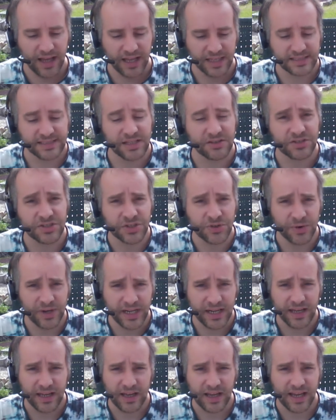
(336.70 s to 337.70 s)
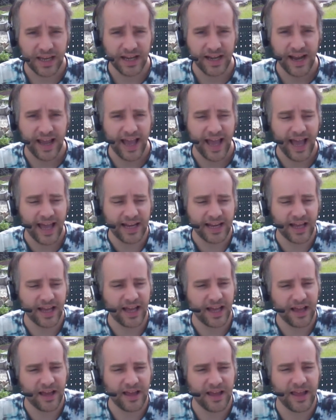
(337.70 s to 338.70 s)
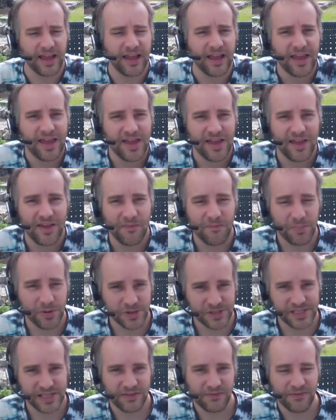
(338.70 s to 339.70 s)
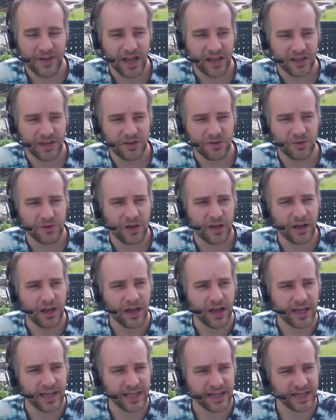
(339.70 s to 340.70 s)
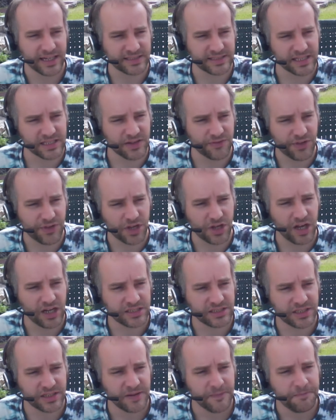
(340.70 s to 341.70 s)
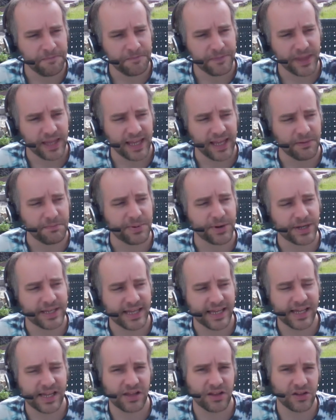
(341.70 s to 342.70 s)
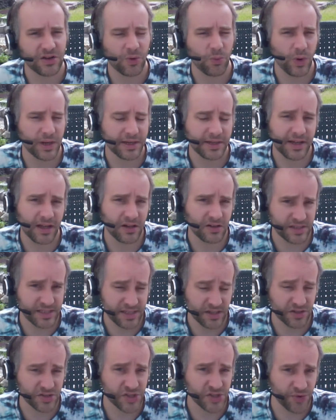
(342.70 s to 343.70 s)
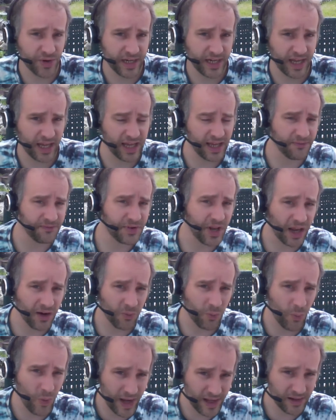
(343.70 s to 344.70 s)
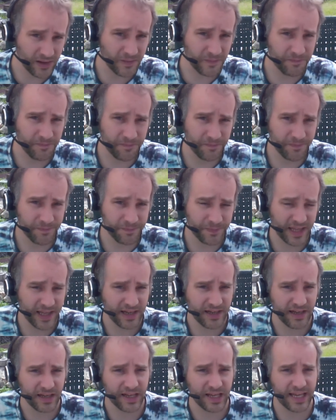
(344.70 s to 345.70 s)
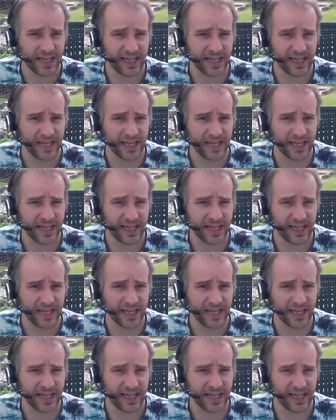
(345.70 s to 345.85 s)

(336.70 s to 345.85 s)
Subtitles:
silk screening can add perceived value in excess of the cost. In particular, one color silk screening, if done well, can